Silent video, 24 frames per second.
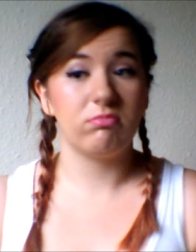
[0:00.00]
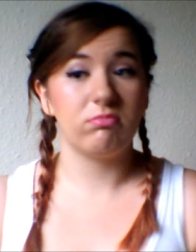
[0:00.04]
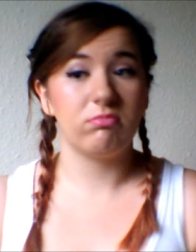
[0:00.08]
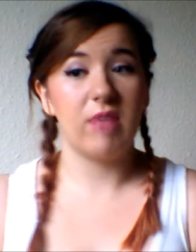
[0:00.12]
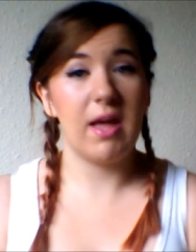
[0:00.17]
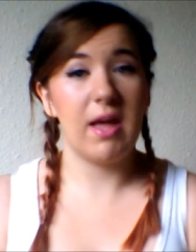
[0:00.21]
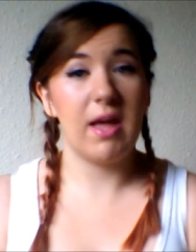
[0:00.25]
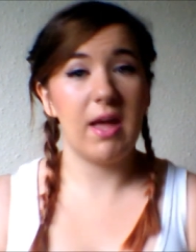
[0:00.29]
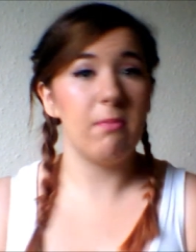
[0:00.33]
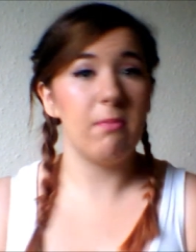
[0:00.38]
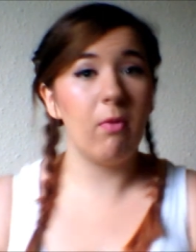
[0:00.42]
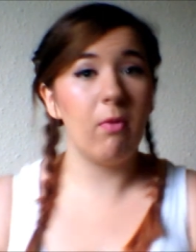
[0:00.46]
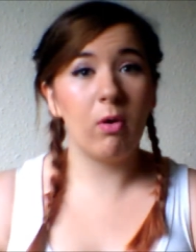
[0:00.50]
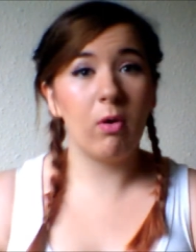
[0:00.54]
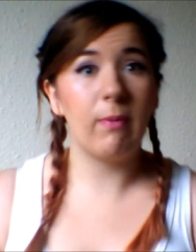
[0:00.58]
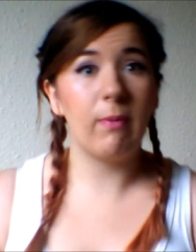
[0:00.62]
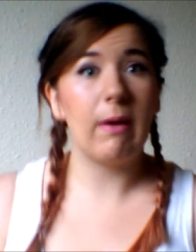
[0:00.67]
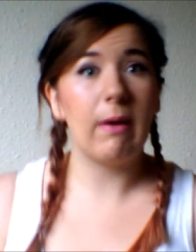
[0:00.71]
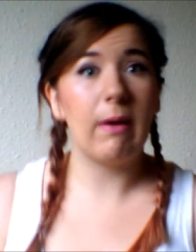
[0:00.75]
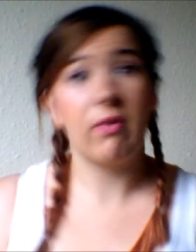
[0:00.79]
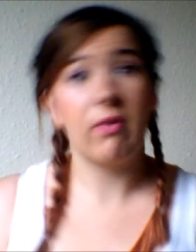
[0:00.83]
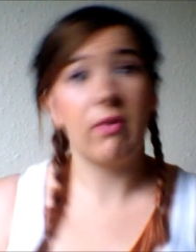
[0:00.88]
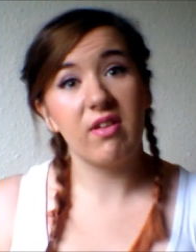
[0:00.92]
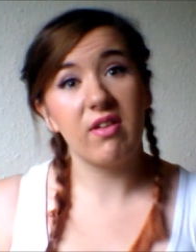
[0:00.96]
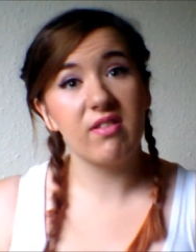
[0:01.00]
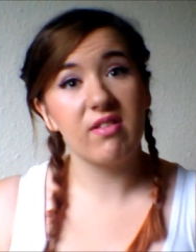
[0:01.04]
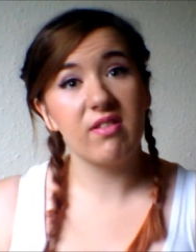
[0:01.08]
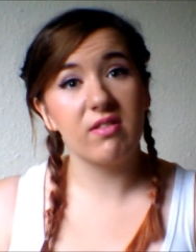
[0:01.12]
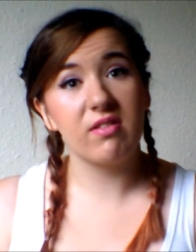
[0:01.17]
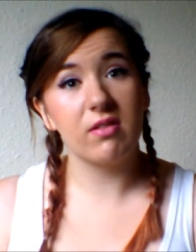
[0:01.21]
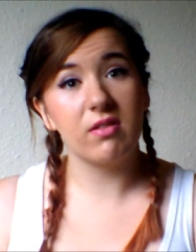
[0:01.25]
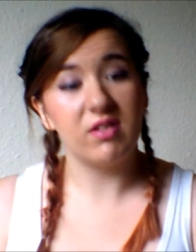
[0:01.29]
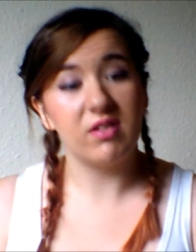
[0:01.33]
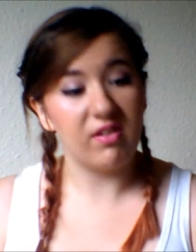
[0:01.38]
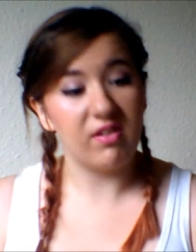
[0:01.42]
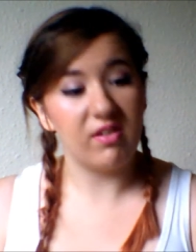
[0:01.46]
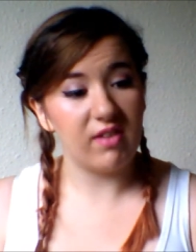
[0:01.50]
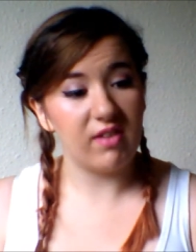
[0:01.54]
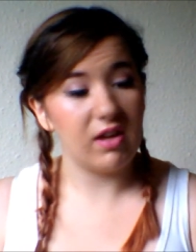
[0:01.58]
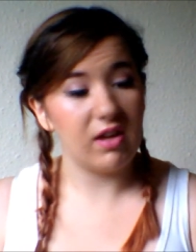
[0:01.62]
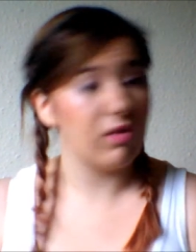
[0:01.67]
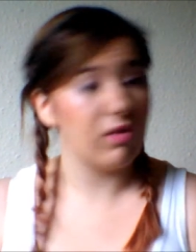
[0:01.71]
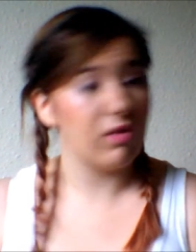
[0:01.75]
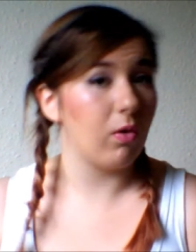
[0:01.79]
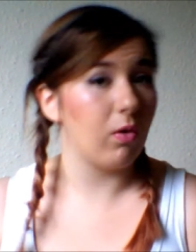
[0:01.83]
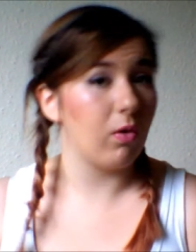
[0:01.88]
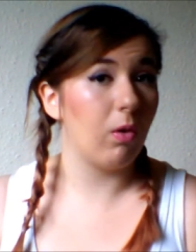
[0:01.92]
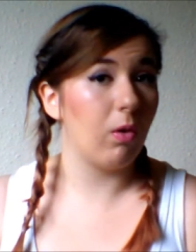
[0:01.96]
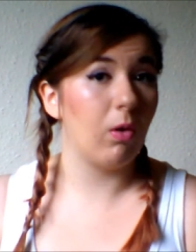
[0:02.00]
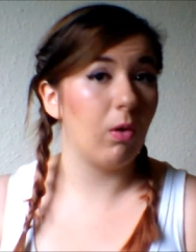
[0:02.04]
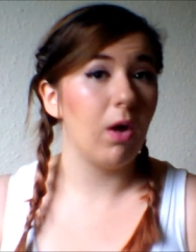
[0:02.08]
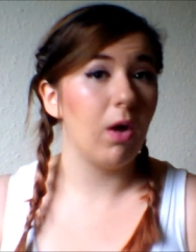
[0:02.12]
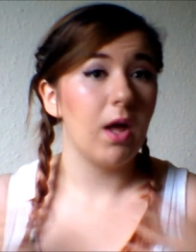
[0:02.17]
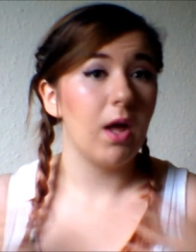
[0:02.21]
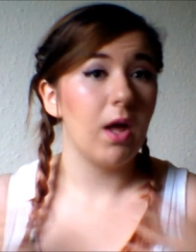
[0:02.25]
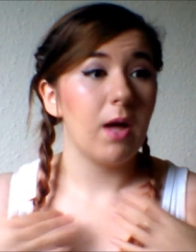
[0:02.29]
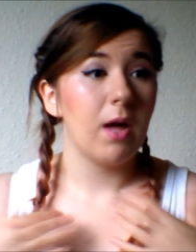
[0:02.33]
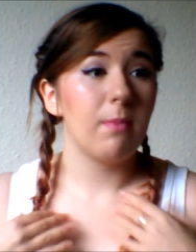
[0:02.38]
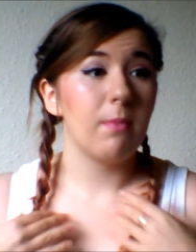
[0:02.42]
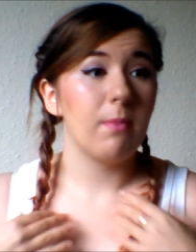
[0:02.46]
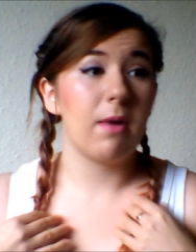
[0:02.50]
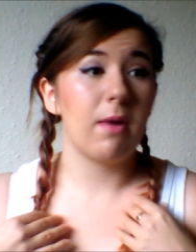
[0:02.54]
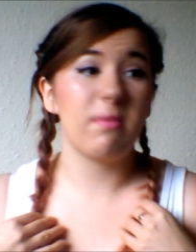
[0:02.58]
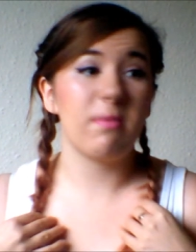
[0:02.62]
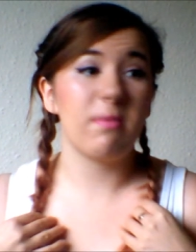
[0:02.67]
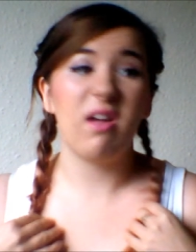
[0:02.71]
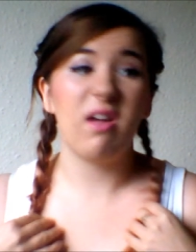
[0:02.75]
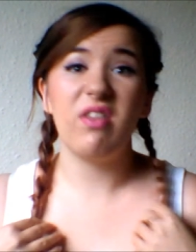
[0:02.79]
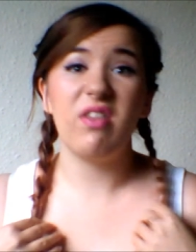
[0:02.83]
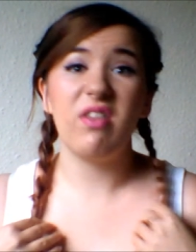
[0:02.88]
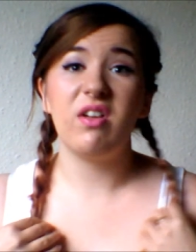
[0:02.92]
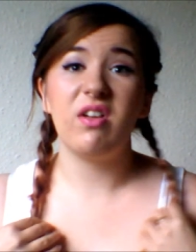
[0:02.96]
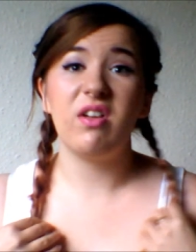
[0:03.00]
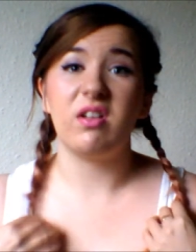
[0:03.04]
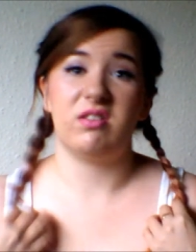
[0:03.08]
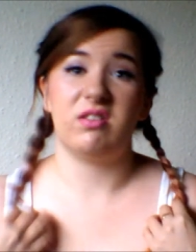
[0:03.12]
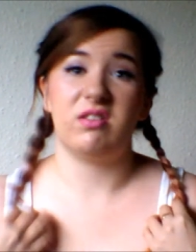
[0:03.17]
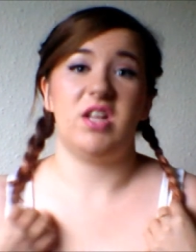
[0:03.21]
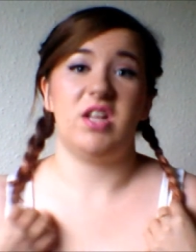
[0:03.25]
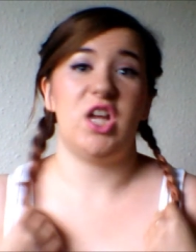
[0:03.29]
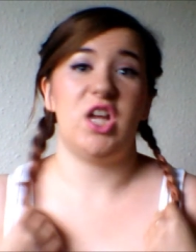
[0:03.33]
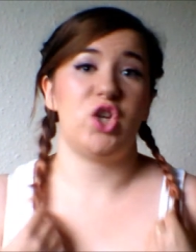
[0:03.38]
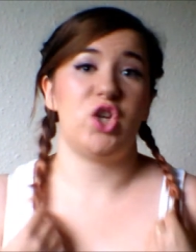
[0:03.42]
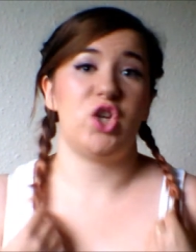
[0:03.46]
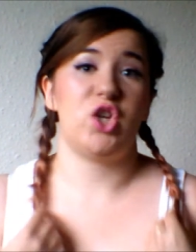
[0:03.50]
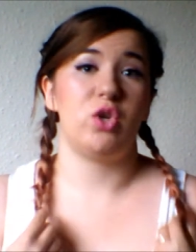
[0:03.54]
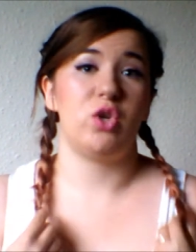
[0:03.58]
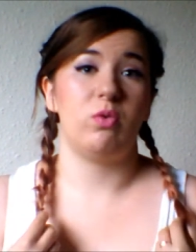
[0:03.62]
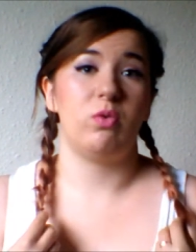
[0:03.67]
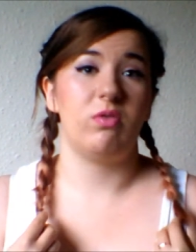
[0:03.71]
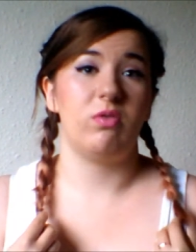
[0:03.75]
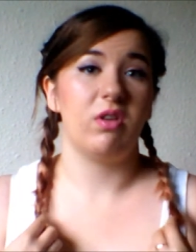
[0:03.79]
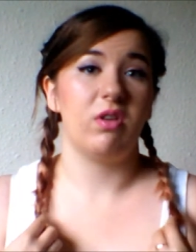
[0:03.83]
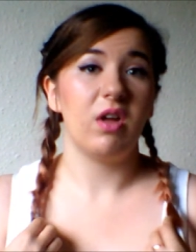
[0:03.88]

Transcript: hear more about this disease or perhaps other issues.